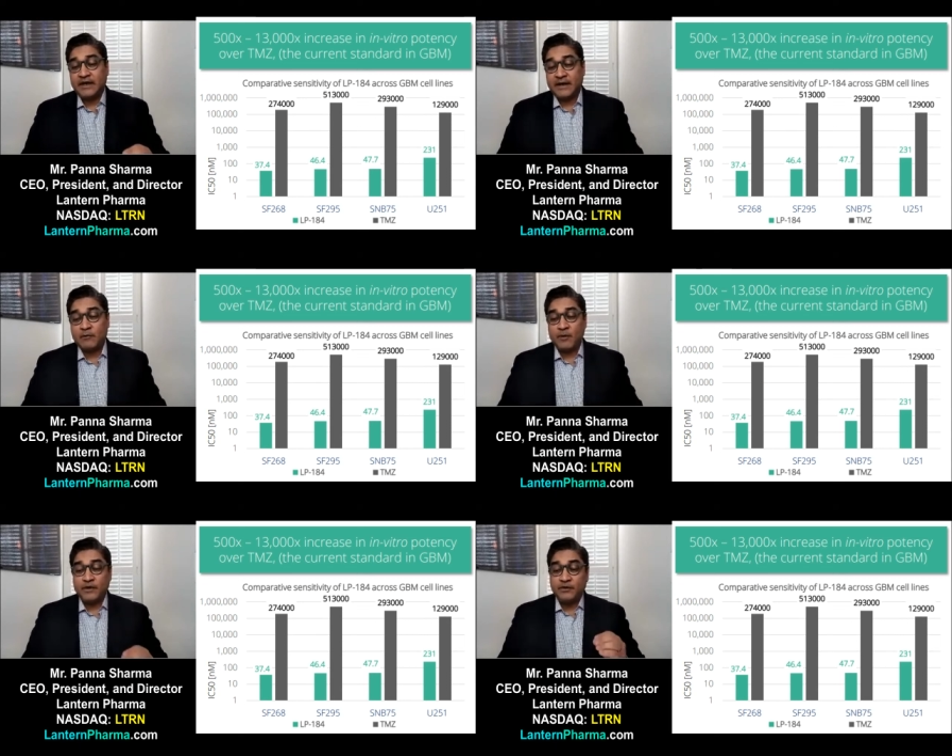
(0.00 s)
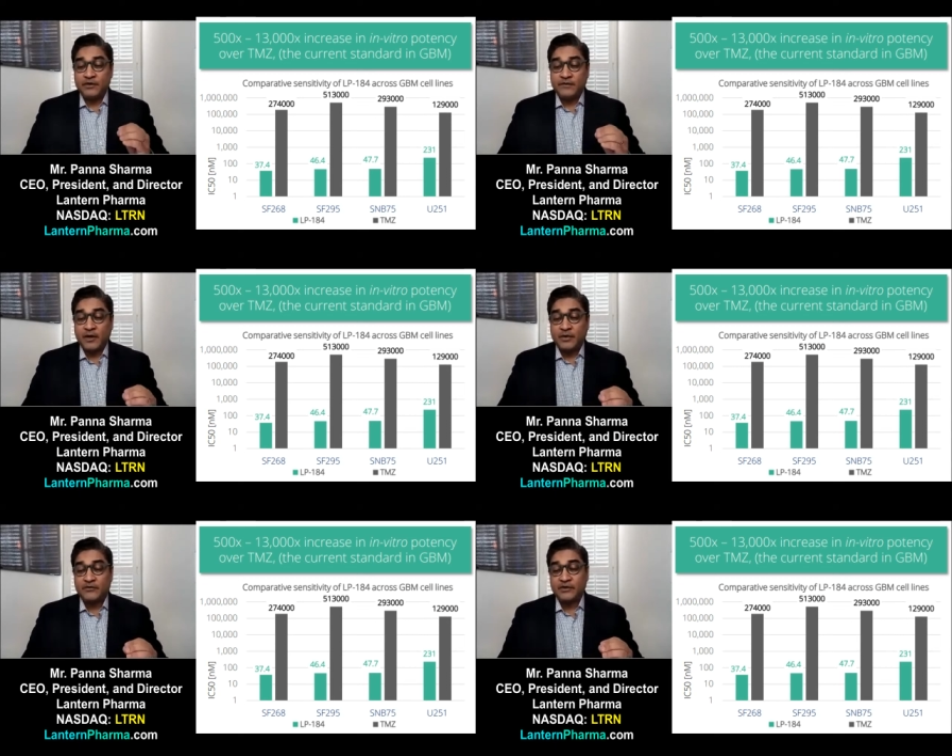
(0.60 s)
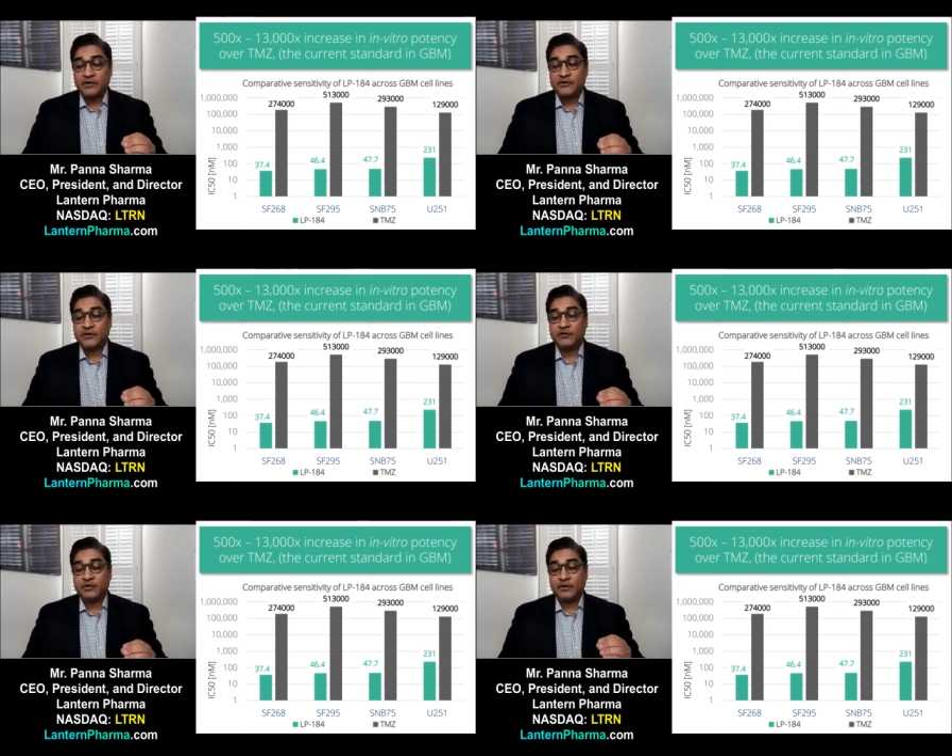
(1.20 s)
And when we develop our
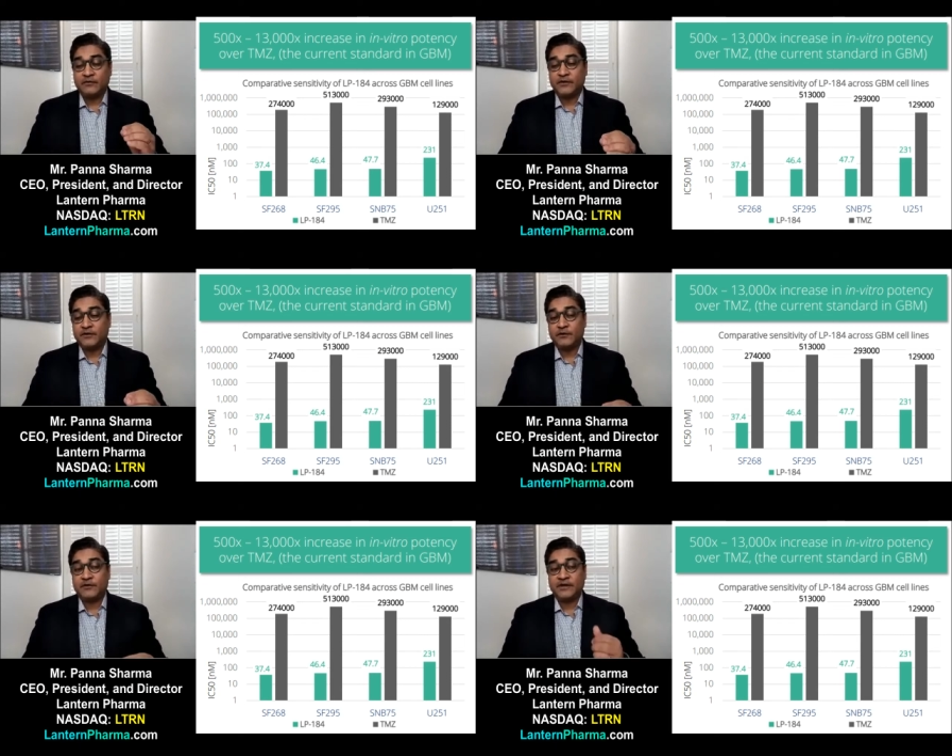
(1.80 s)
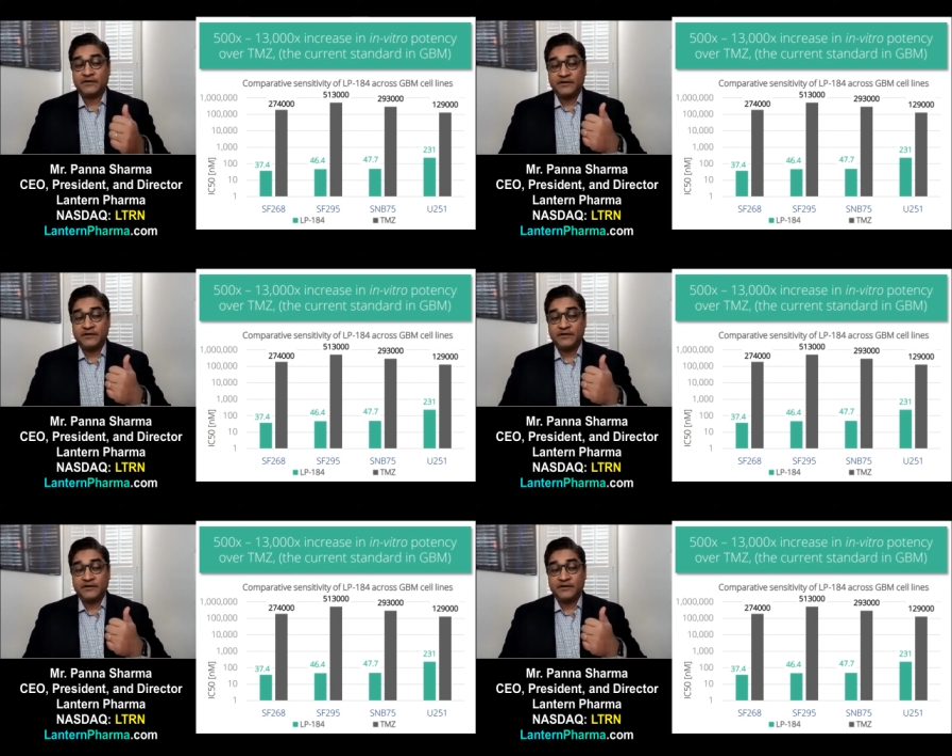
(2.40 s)
signatures, we look for two things.